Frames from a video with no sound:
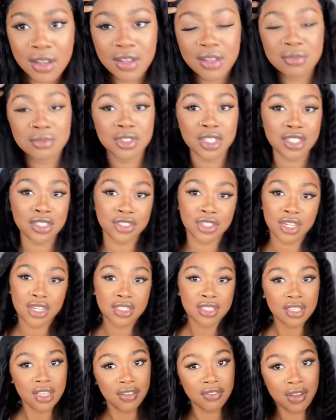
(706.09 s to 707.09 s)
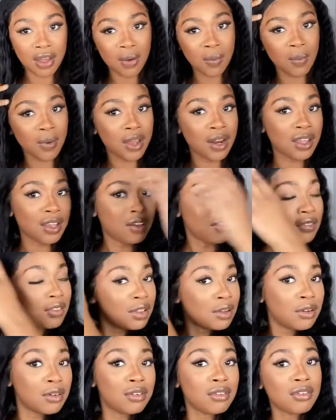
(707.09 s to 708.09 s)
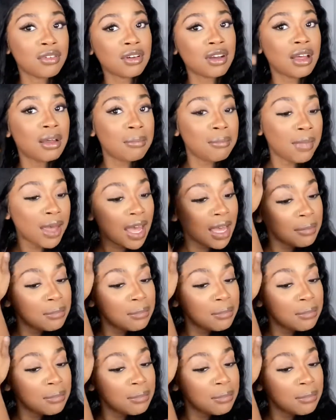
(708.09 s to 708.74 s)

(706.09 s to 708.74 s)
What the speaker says: just trying to see if I wet it, if they'll come back,